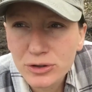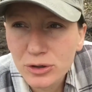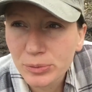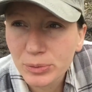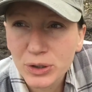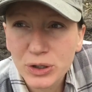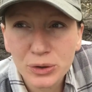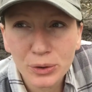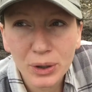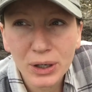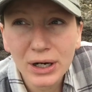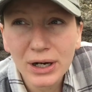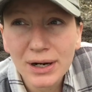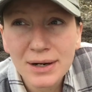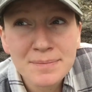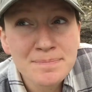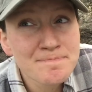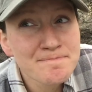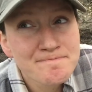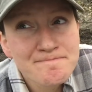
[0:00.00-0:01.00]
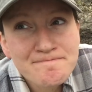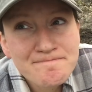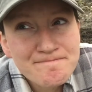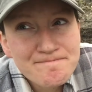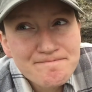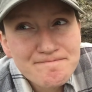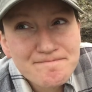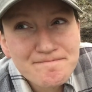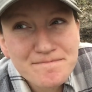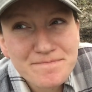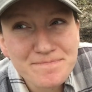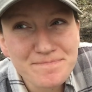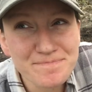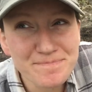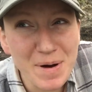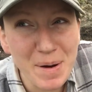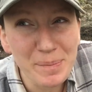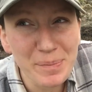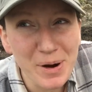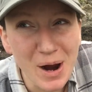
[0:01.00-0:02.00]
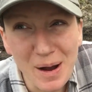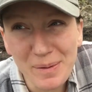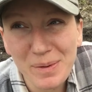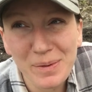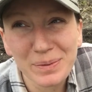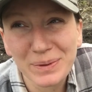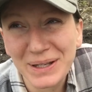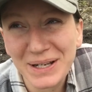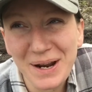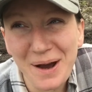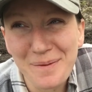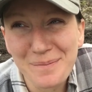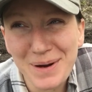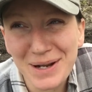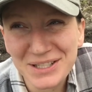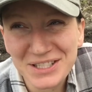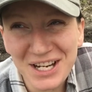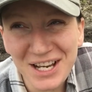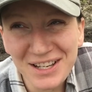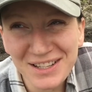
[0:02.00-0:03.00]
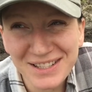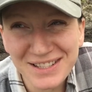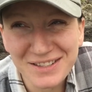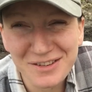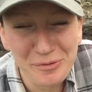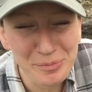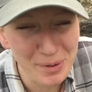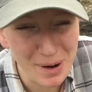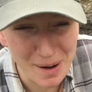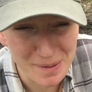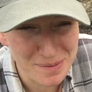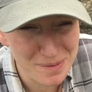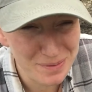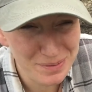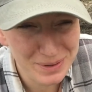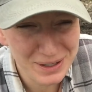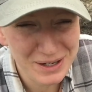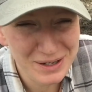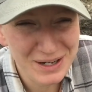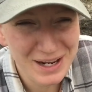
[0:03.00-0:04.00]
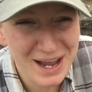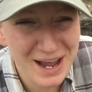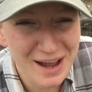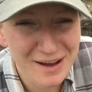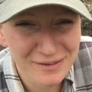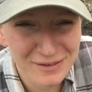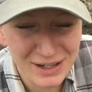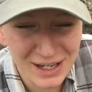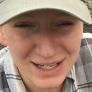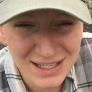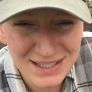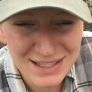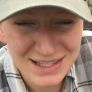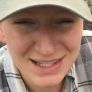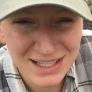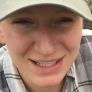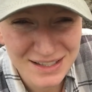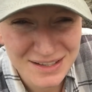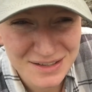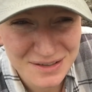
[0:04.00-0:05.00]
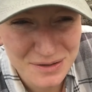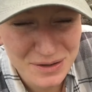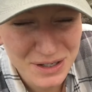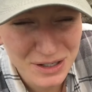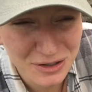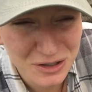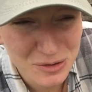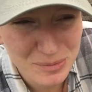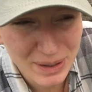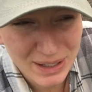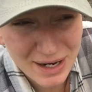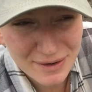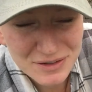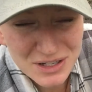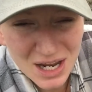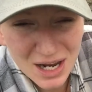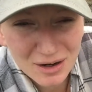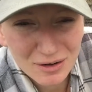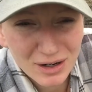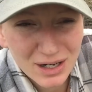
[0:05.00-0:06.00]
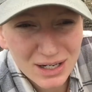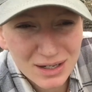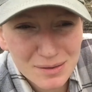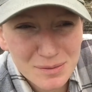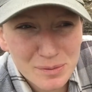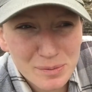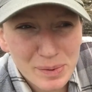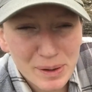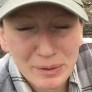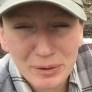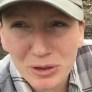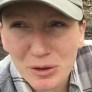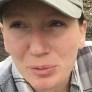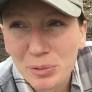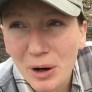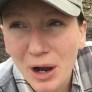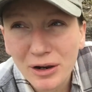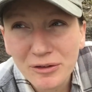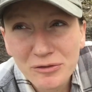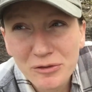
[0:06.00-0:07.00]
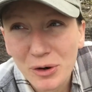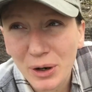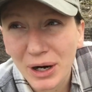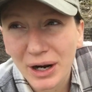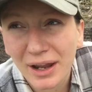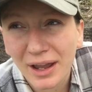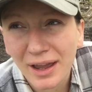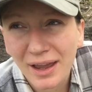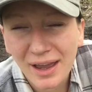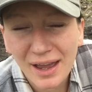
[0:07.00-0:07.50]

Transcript: or manure, but probably not much else. You're probably going to have nice thick soil. You might have to aerate it a bit with a broad fork.